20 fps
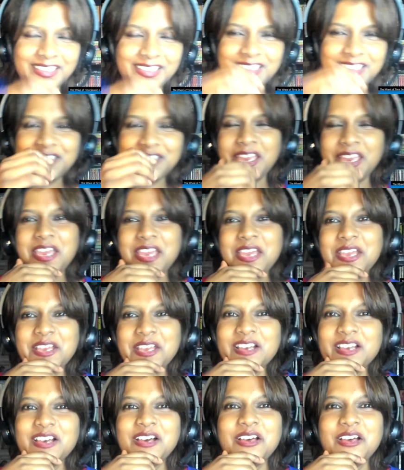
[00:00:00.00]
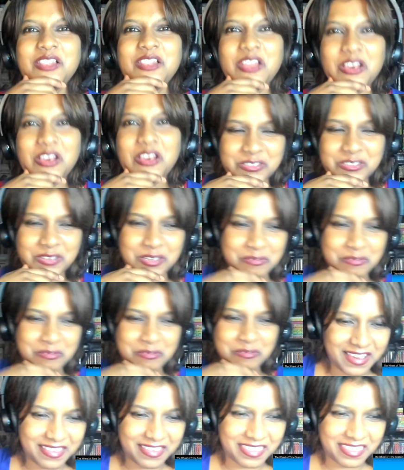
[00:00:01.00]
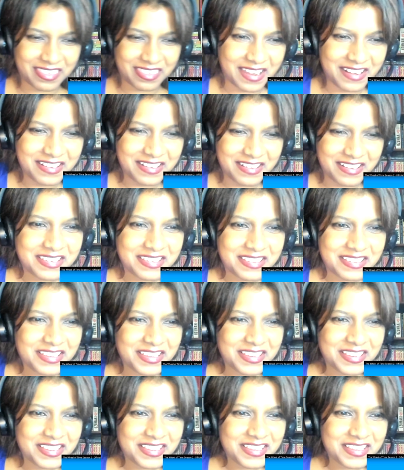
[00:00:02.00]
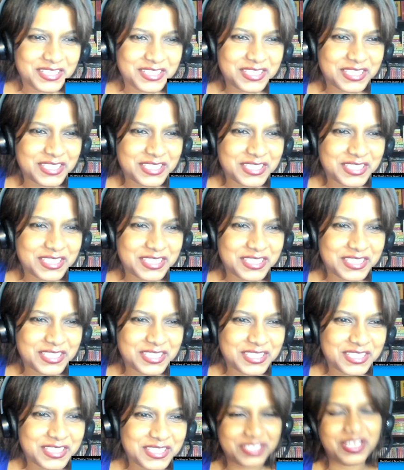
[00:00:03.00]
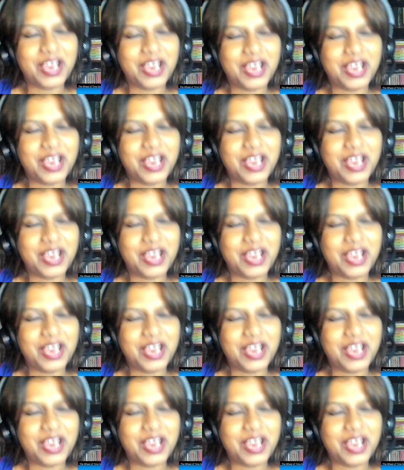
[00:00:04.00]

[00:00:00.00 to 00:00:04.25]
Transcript: Okay, a lot to unpack there. So, to start